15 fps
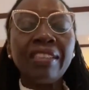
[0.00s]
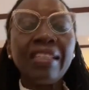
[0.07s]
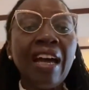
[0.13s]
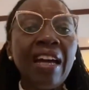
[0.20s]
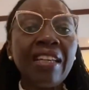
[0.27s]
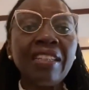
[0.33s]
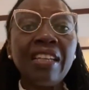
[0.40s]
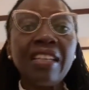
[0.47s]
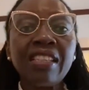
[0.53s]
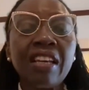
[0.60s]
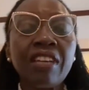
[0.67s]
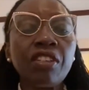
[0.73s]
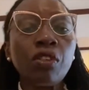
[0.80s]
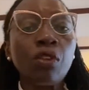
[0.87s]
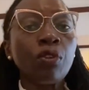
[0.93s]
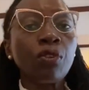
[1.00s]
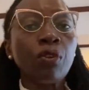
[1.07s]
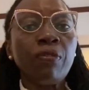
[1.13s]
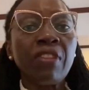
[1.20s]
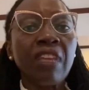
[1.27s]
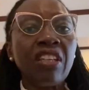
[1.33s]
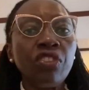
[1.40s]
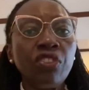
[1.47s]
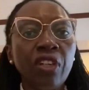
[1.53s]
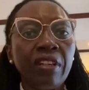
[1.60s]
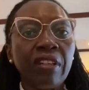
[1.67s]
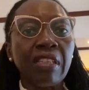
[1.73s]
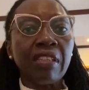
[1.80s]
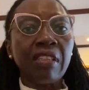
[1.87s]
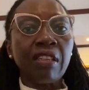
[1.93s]
died as a result of the
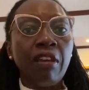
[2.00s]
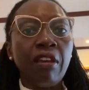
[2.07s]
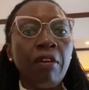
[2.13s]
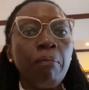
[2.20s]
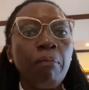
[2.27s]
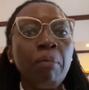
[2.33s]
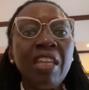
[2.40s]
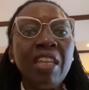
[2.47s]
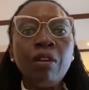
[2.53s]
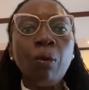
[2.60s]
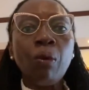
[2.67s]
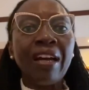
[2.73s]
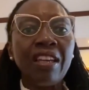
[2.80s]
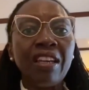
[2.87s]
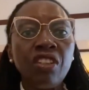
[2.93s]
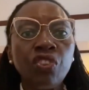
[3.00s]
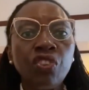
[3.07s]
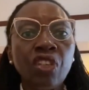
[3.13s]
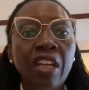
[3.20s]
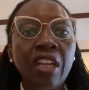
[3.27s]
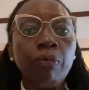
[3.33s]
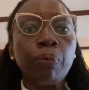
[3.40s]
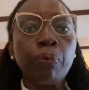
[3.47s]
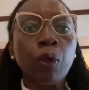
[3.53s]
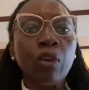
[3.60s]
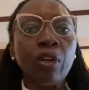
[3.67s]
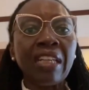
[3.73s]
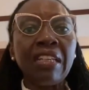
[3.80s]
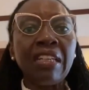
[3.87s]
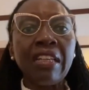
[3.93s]
injuries. Many were injured,
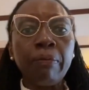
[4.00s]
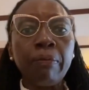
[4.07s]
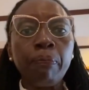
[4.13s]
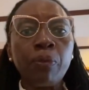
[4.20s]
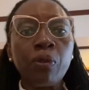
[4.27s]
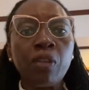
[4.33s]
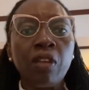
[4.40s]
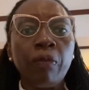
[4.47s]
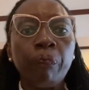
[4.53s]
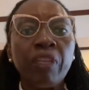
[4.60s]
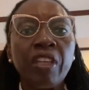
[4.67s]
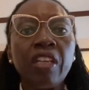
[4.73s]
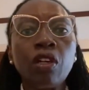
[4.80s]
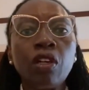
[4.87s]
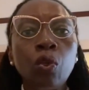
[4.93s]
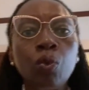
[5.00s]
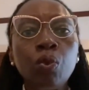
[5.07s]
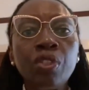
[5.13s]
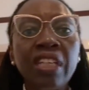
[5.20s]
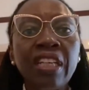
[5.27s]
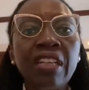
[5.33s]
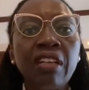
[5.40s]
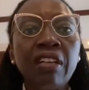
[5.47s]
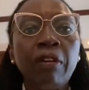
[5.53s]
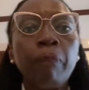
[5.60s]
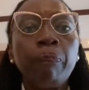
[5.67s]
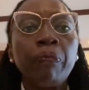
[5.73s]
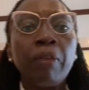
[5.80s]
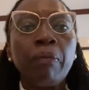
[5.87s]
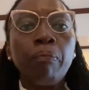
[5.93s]
broken limbs, including
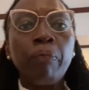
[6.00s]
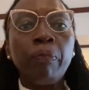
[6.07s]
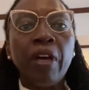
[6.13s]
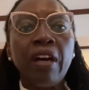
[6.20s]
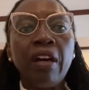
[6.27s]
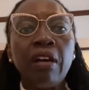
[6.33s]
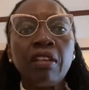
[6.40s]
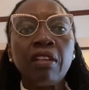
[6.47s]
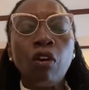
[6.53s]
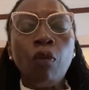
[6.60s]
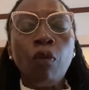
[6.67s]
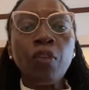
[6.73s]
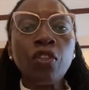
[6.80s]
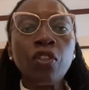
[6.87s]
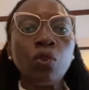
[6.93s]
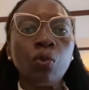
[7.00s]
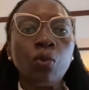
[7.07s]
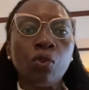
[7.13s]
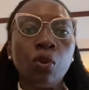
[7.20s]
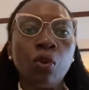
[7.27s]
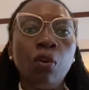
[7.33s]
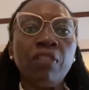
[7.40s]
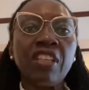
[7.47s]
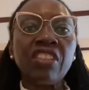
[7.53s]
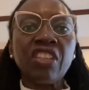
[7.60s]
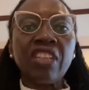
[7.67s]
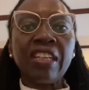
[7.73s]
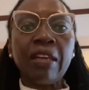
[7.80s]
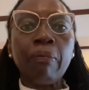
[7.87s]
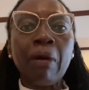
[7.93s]
officials of the
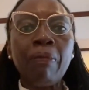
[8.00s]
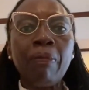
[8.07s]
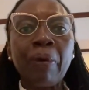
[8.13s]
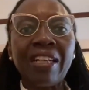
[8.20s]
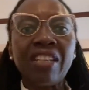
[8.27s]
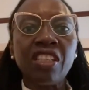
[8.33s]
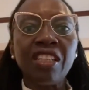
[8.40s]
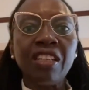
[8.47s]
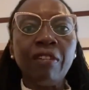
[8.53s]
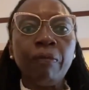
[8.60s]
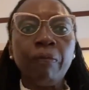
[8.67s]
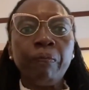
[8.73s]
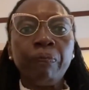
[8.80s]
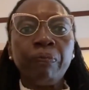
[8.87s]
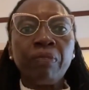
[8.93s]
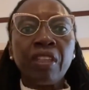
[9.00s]
Chadema party.